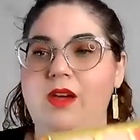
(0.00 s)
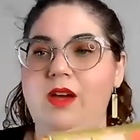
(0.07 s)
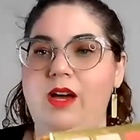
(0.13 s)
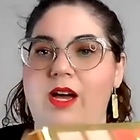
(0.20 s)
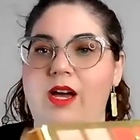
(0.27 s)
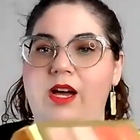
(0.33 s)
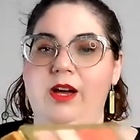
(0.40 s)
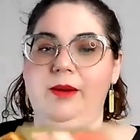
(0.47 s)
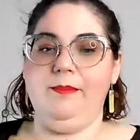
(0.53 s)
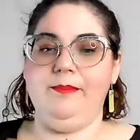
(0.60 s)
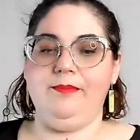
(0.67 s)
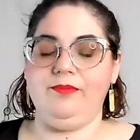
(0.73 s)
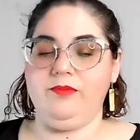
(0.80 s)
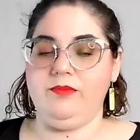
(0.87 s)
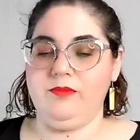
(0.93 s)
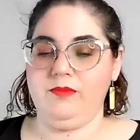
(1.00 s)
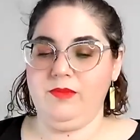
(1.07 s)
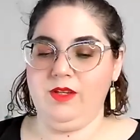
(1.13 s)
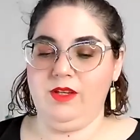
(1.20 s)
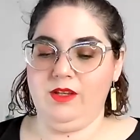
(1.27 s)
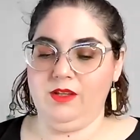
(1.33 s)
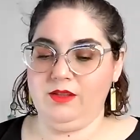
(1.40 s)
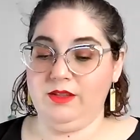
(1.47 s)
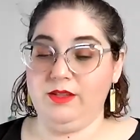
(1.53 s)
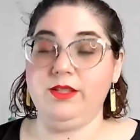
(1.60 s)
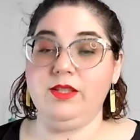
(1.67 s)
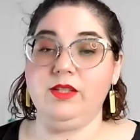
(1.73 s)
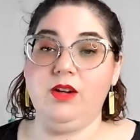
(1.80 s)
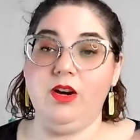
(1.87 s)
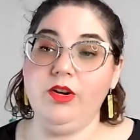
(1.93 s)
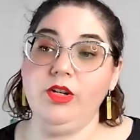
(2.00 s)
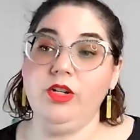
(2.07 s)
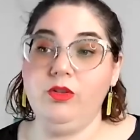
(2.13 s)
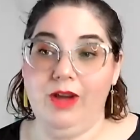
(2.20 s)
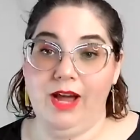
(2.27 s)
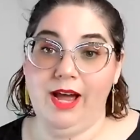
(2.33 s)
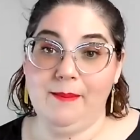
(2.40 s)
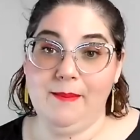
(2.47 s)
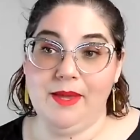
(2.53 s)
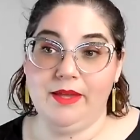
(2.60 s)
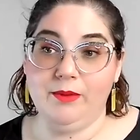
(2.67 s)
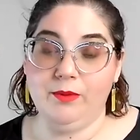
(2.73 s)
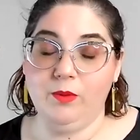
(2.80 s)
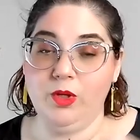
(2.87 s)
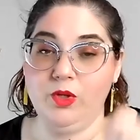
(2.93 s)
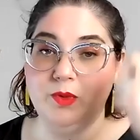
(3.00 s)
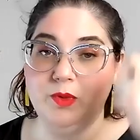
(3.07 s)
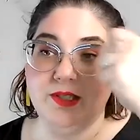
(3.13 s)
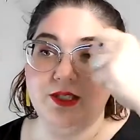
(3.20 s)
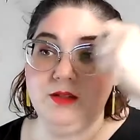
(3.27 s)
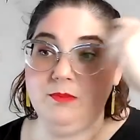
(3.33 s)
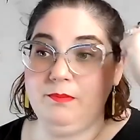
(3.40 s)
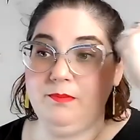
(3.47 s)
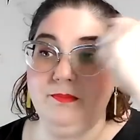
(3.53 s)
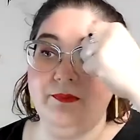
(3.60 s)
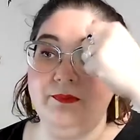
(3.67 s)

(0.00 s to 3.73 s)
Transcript: um, to start a new habit, which was to